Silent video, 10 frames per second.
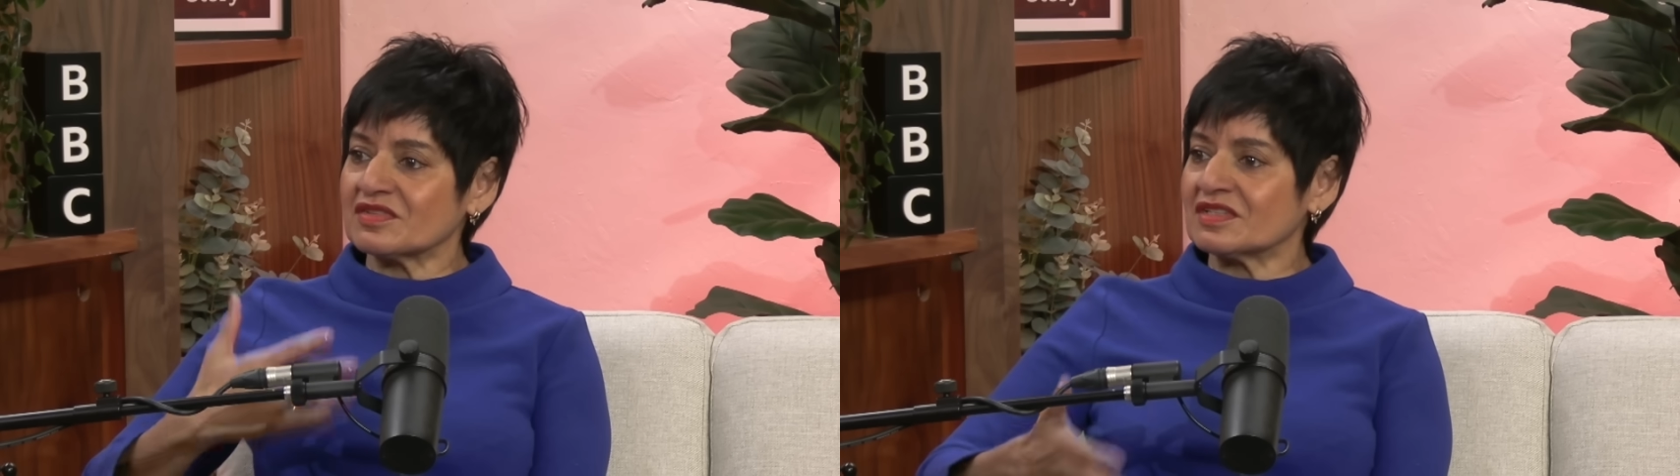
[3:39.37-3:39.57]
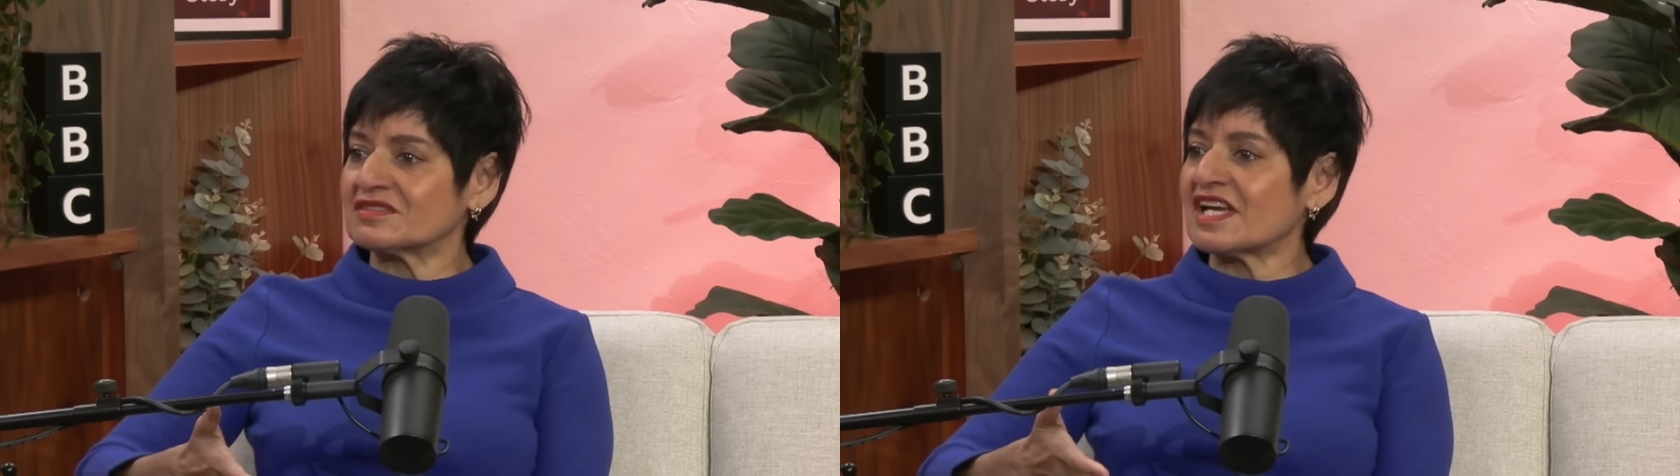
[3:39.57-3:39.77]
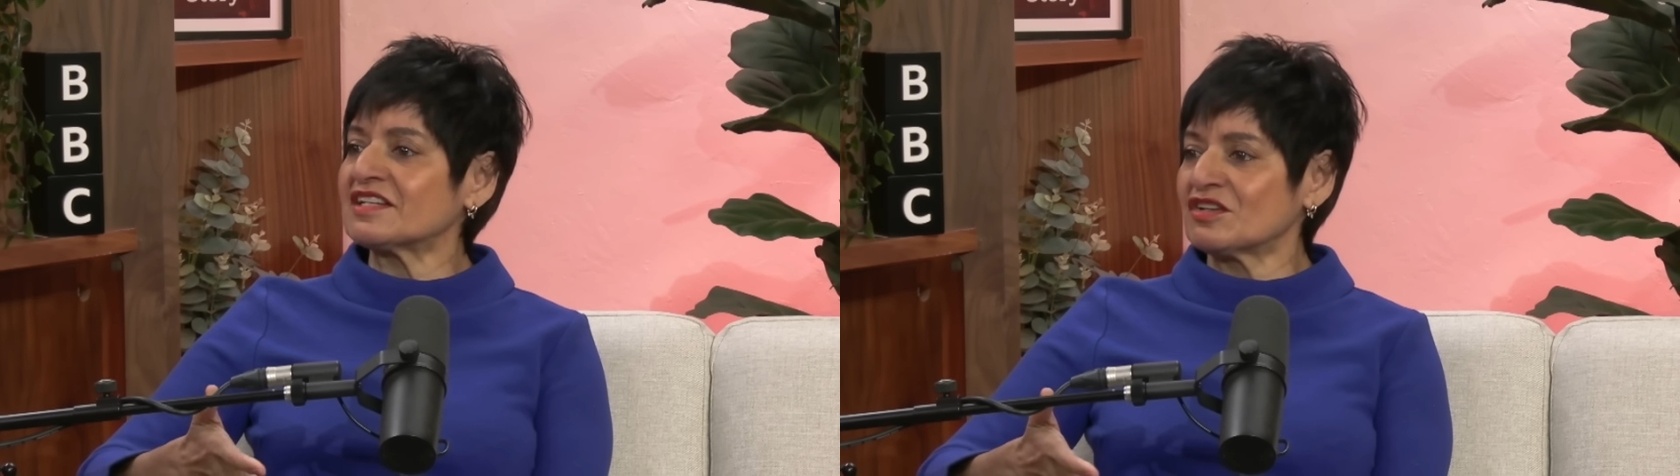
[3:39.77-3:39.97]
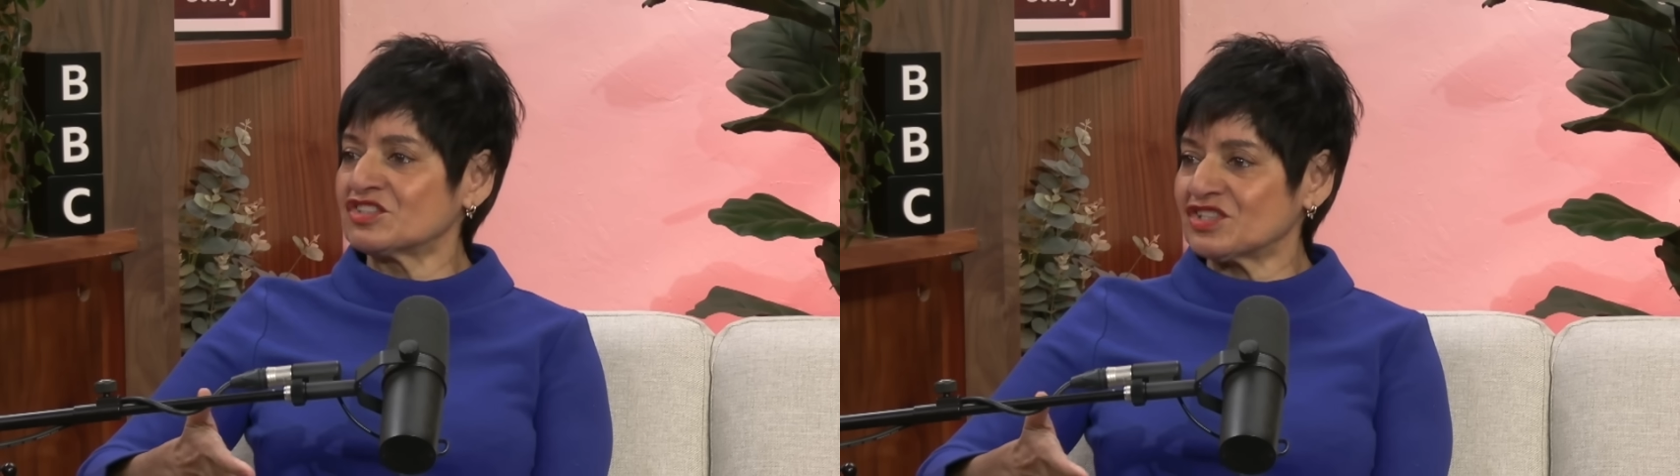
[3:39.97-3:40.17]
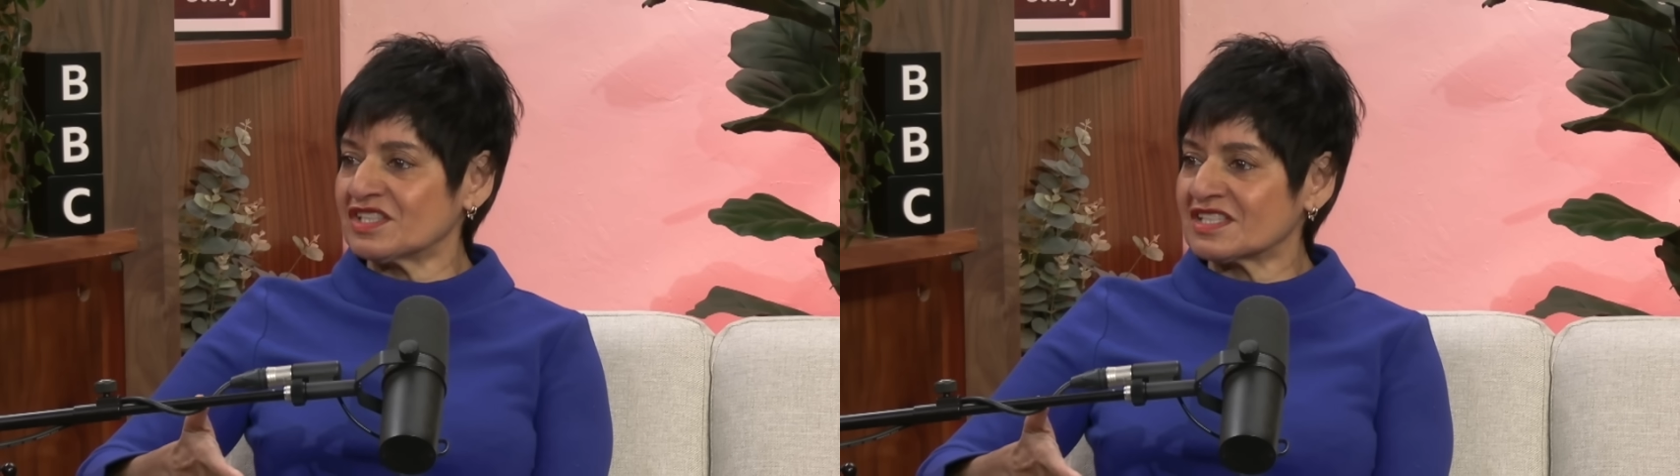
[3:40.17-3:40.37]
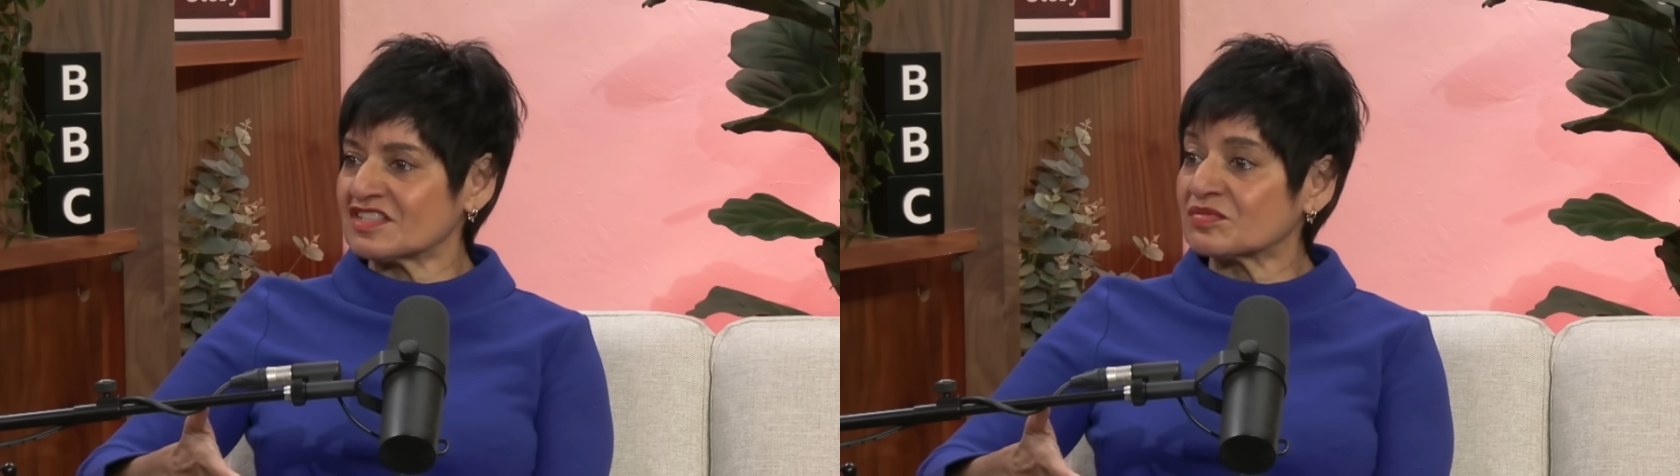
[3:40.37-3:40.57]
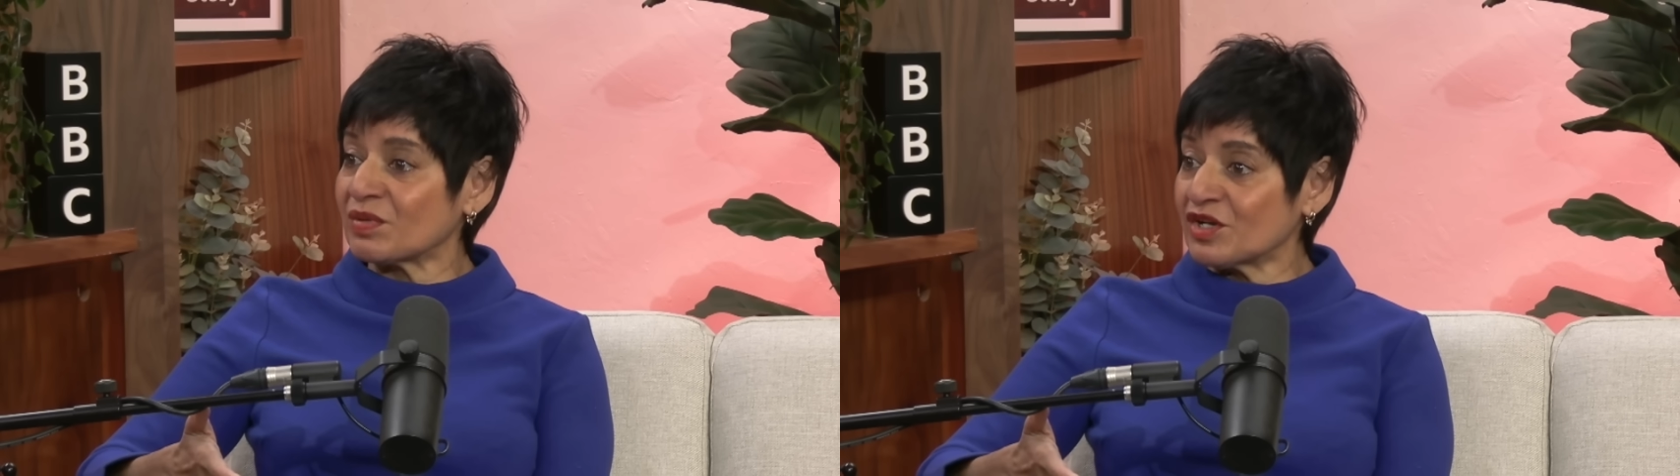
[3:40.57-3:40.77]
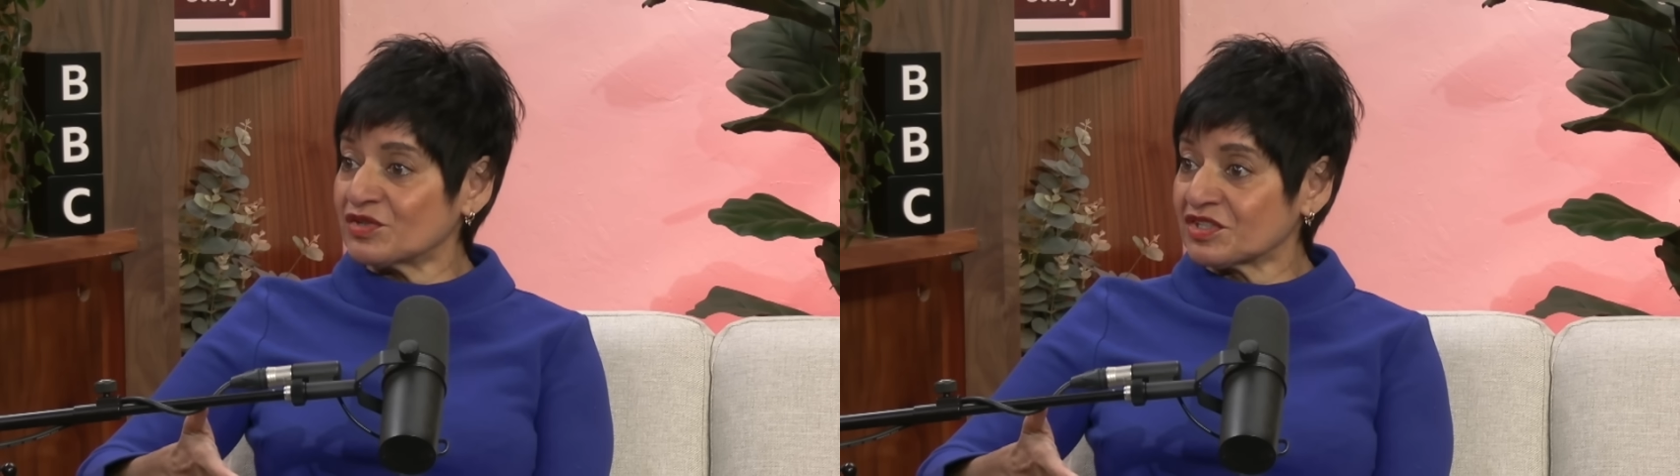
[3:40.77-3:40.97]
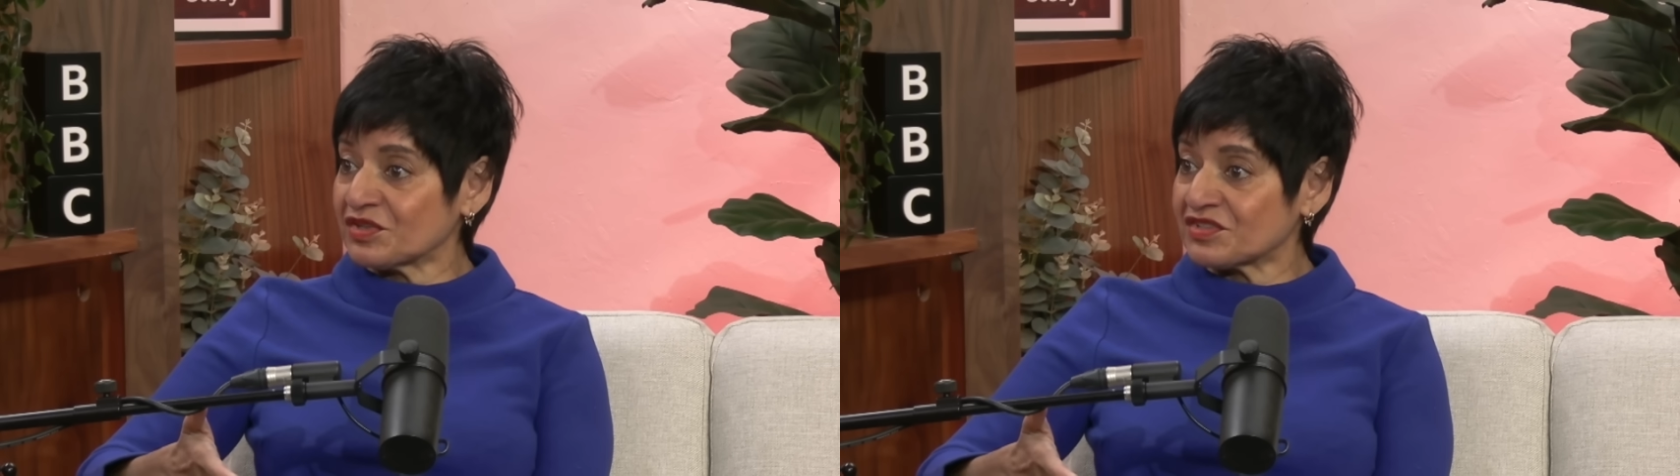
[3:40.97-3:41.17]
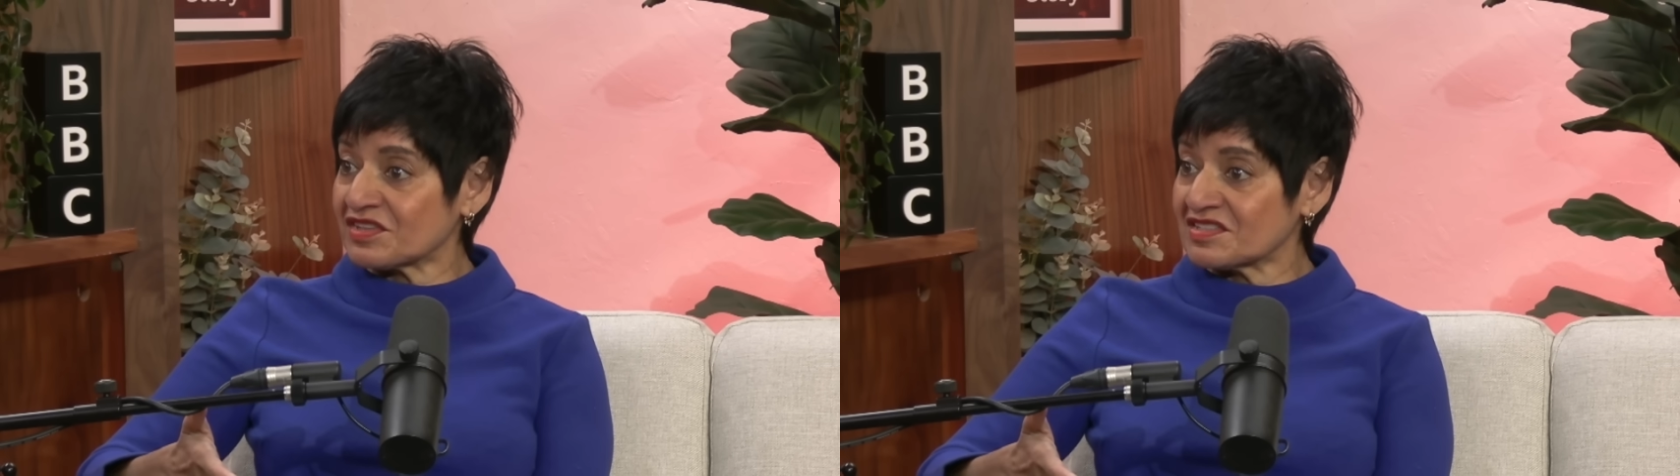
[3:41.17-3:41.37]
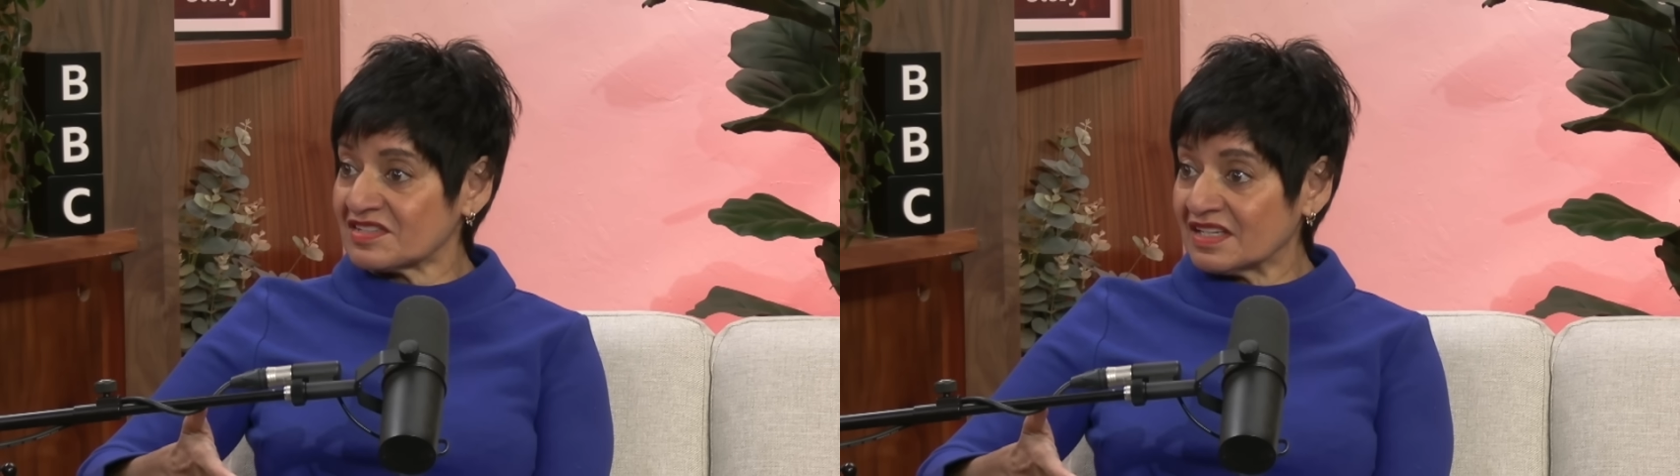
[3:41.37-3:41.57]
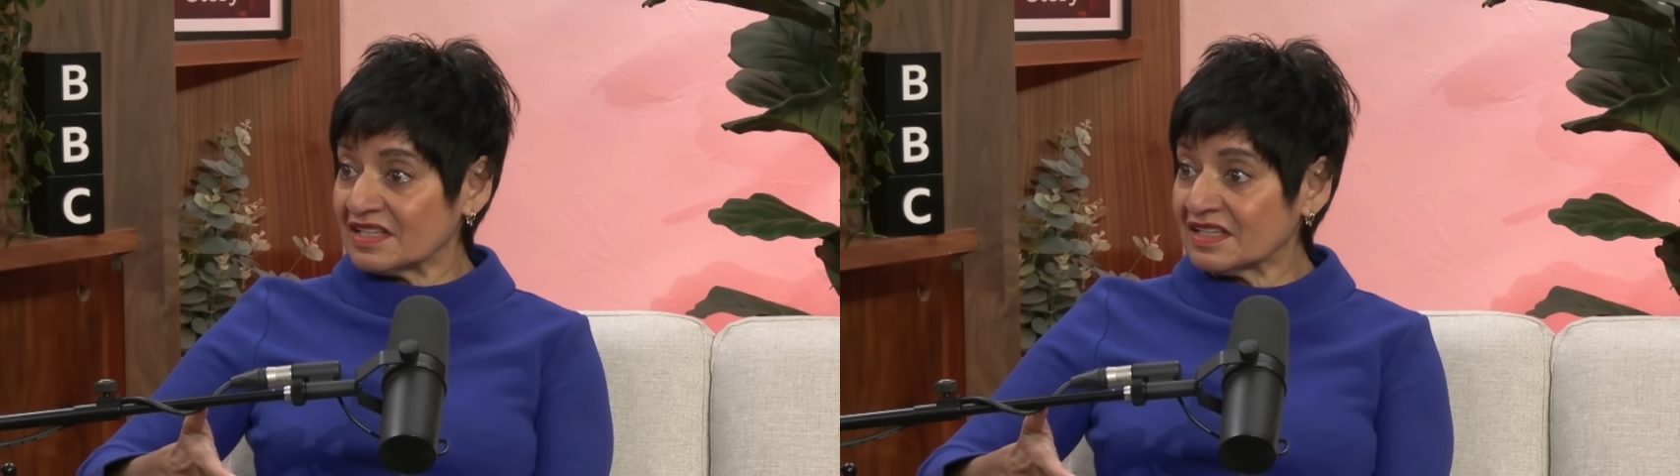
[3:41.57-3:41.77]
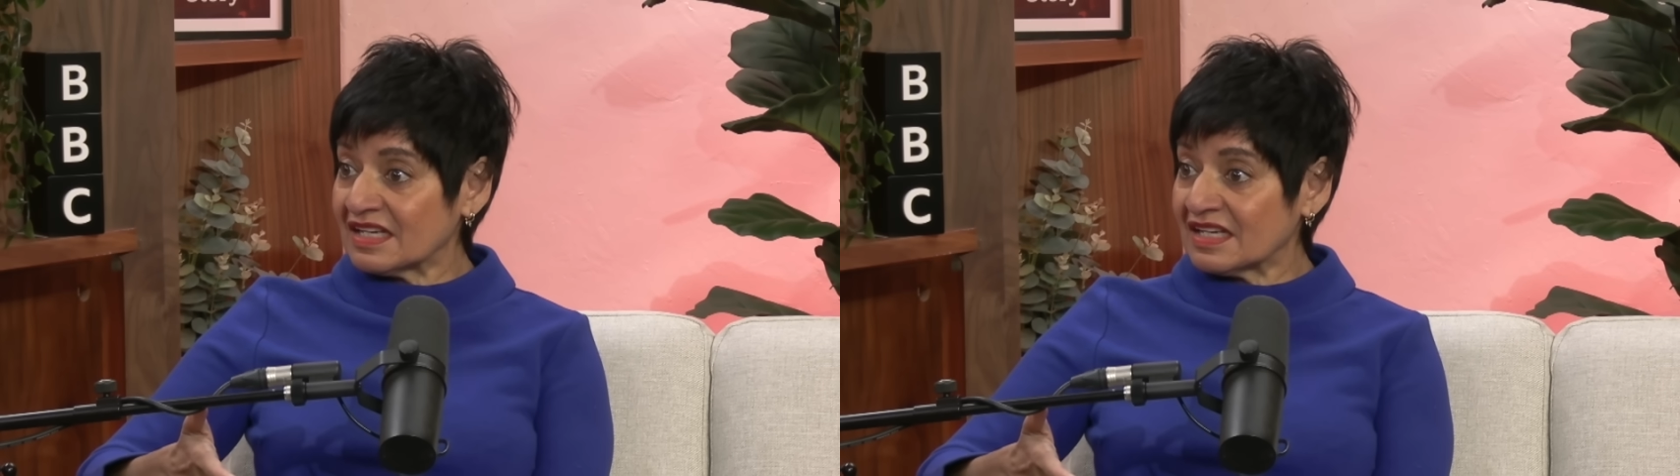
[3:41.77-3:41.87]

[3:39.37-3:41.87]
uh, technology had exploded onto the scene,